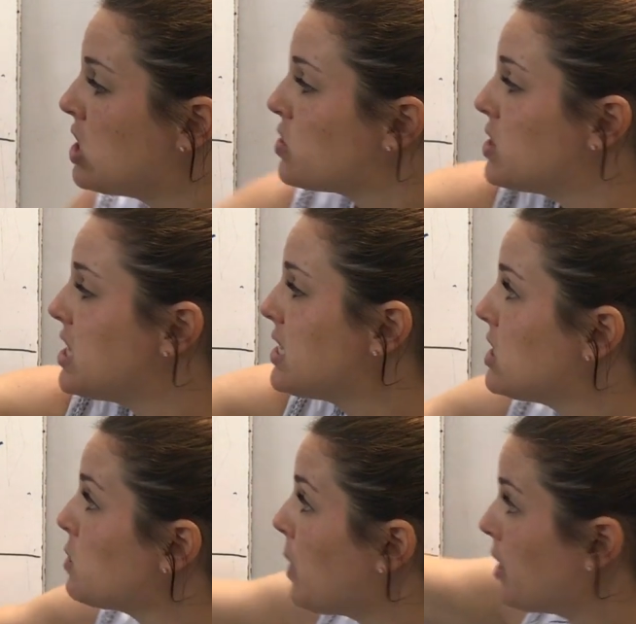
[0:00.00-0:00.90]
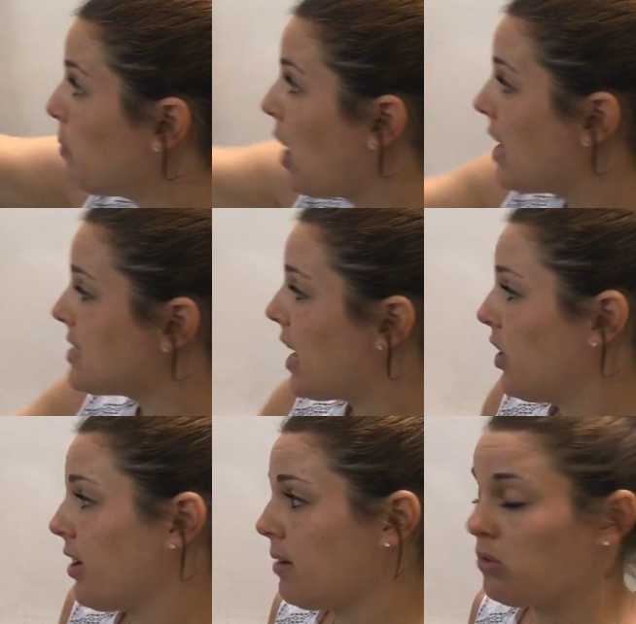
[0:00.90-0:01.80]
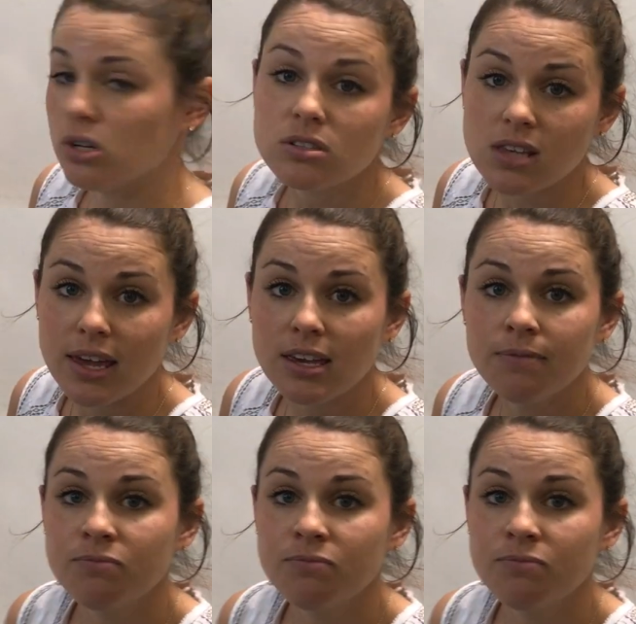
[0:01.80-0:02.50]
So this is what the plot diagram looks like.